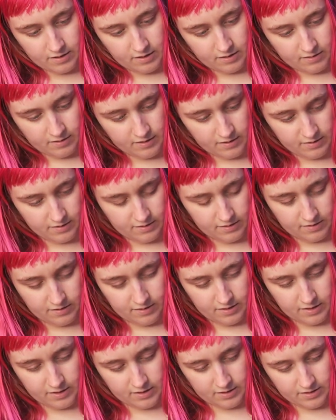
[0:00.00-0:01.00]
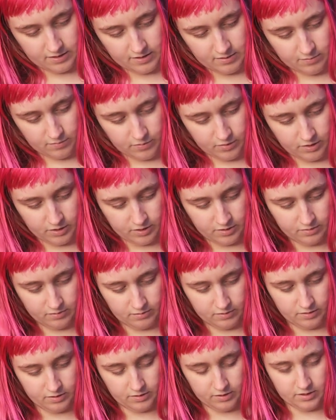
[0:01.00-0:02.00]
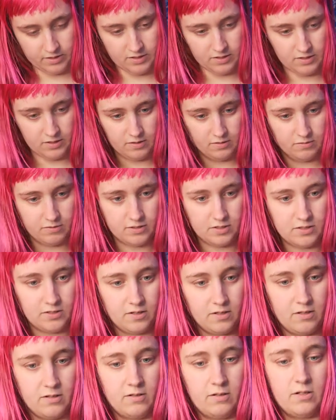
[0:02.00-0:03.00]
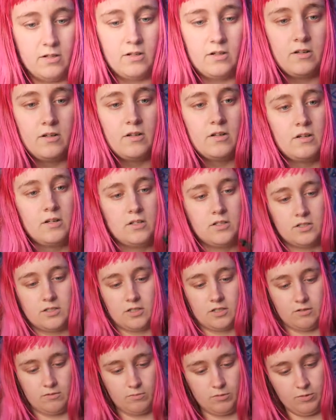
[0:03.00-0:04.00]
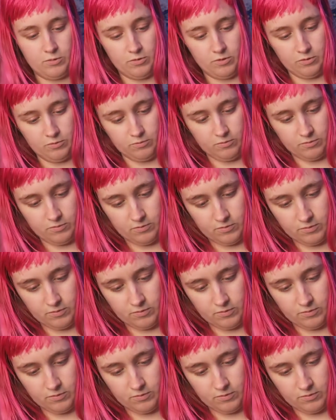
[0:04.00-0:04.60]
I think I had a similar, well, let's see, what's the other, I'm trying to remember.